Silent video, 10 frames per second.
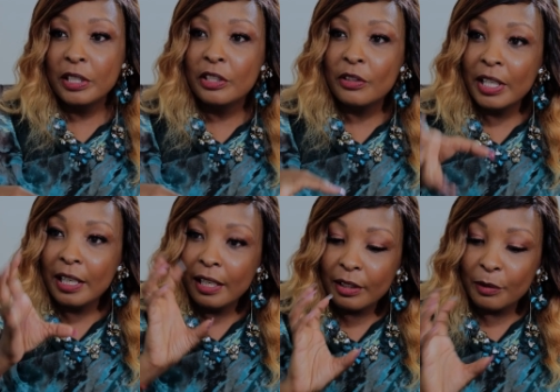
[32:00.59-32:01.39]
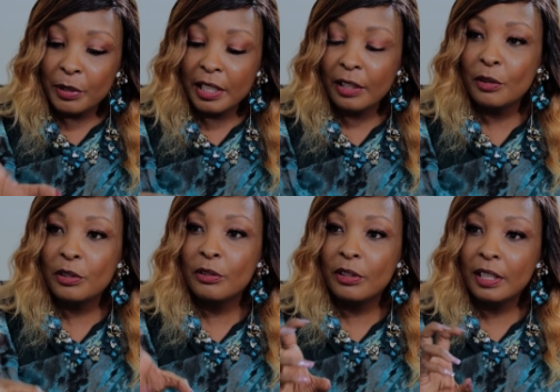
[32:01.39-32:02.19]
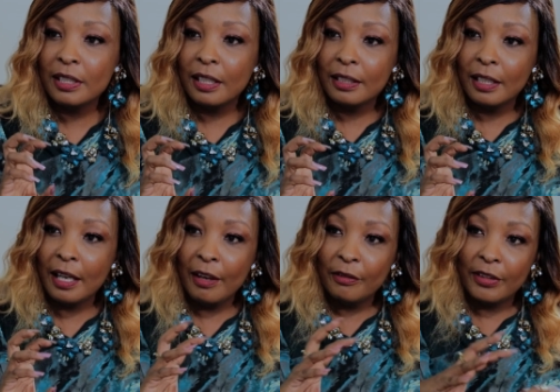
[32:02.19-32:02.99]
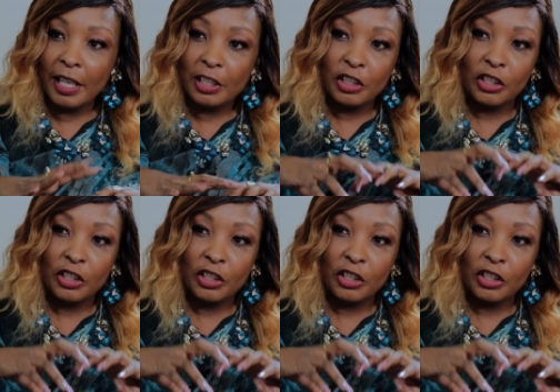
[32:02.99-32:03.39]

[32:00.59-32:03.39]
we take those drinks that have that